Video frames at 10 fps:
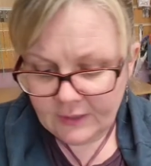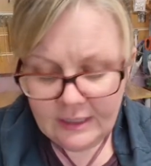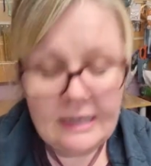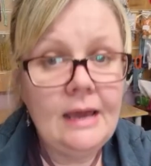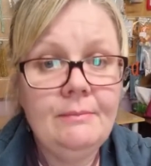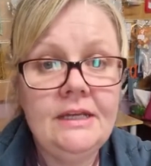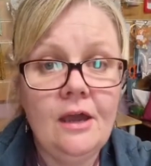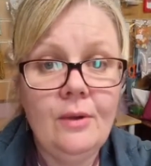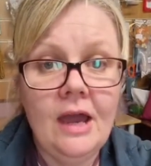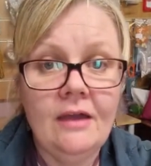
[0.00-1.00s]
Let me
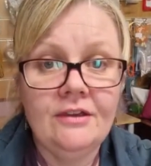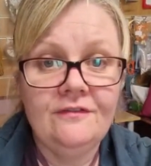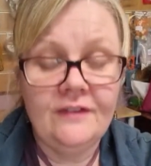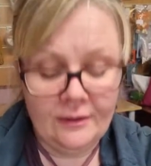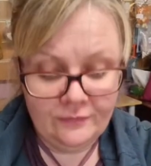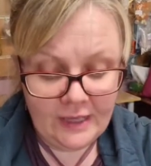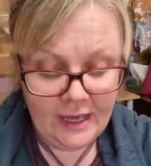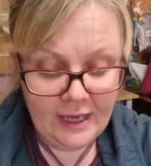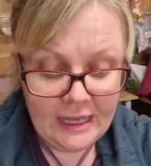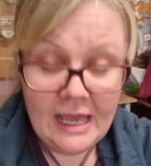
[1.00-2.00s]
know how you found
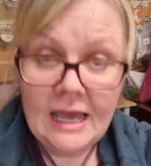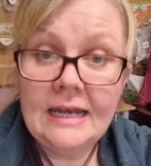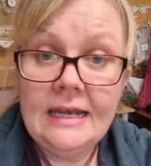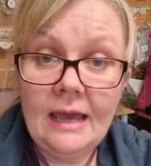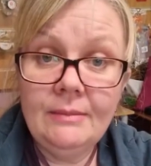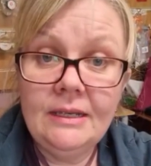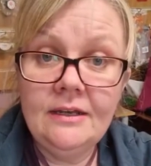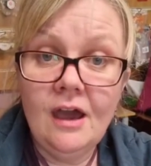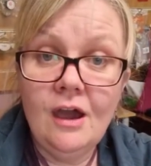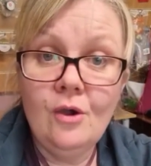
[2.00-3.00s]
that, and let me
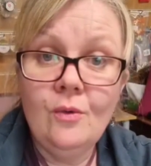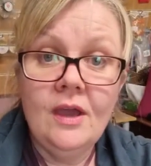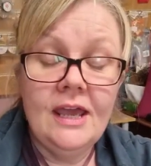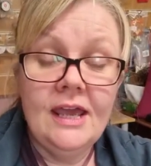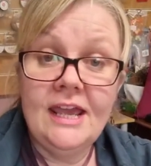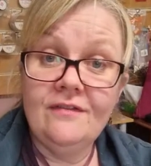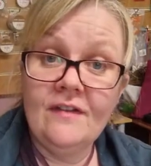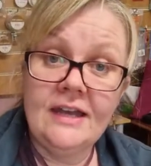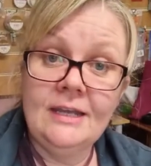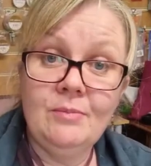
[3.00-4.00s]
know if
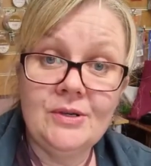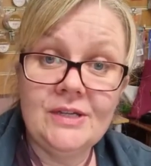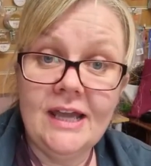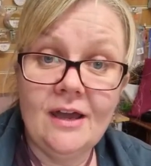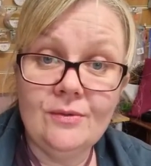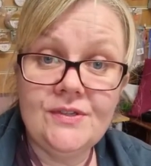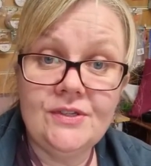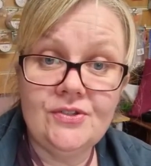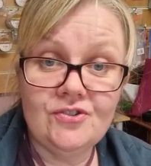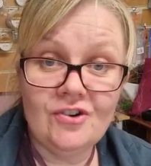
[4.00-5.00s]
anybody else
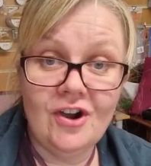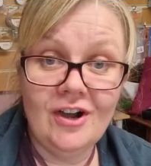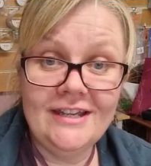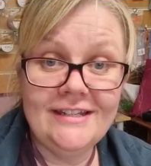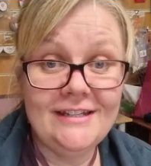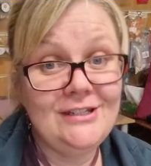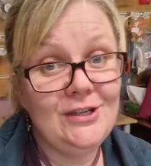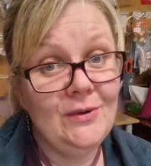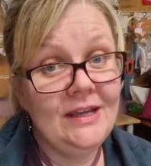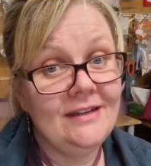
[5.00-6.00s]
has tried
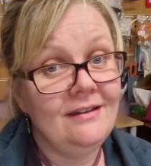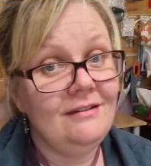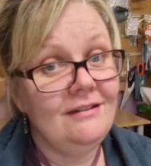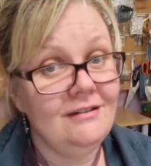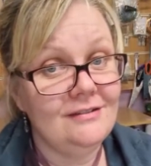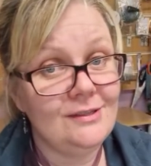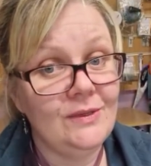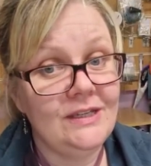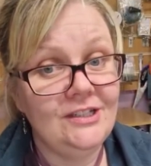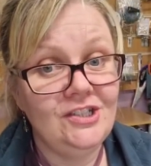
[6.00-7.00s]
doing last
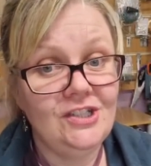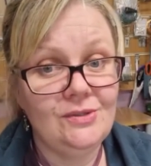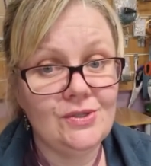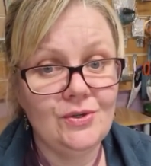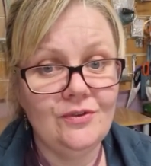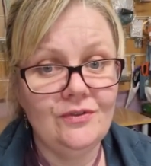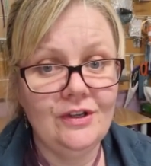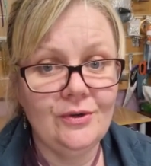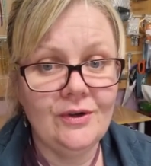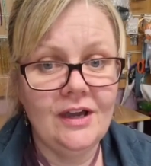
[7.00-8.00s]
week's
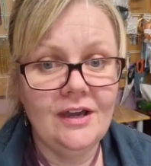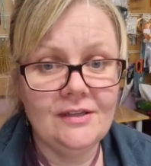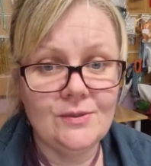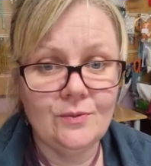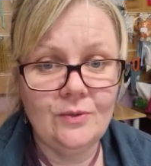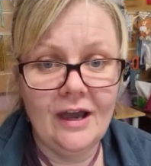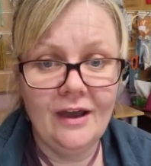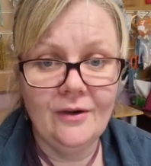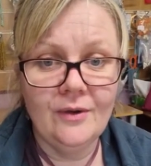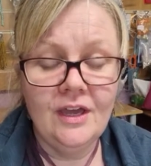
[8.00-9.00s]
tutorial as
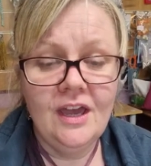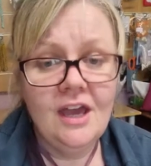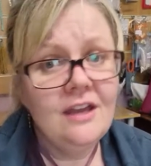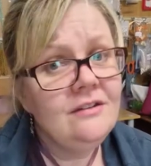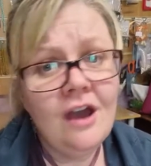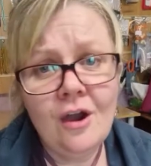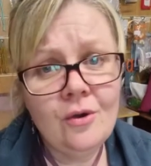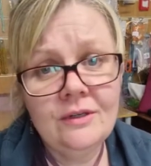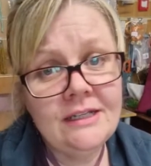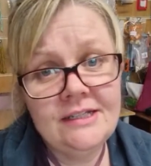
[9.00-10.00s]
well.
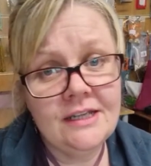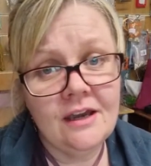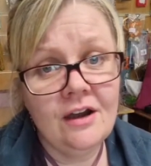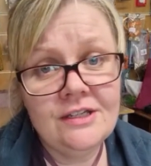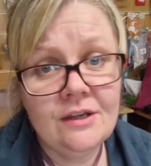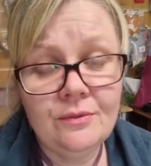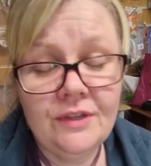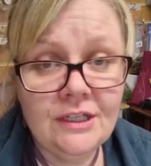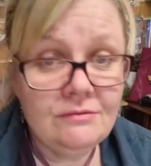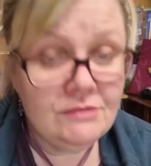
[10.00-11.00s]
No, Lydia, I don't
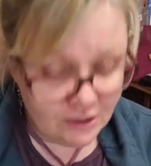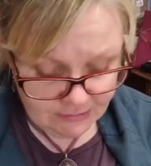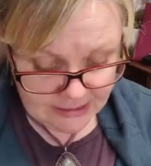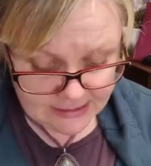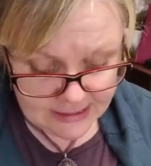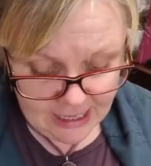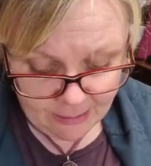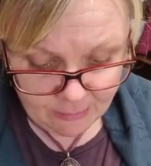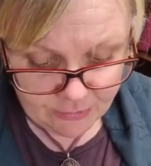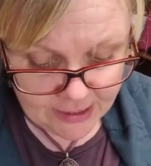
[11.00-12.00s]
think you do need to
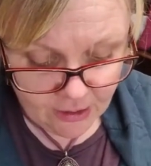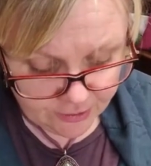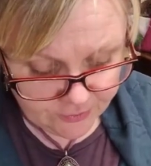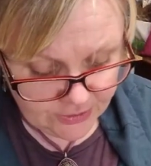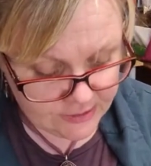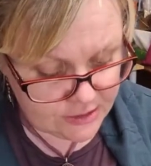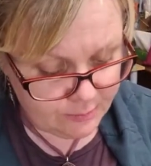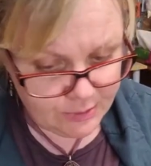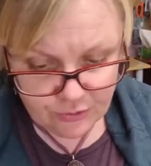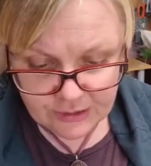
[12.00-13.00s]
hammer it. I think, to
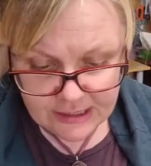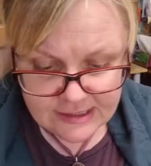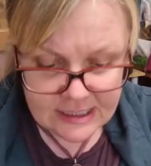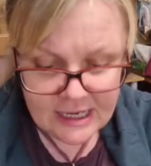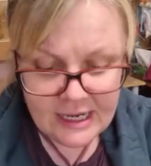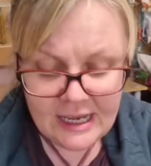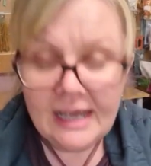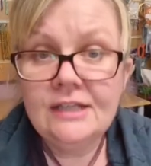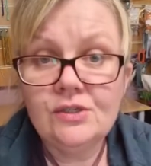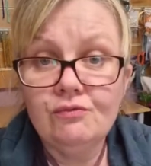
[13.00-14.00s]
be honest, it's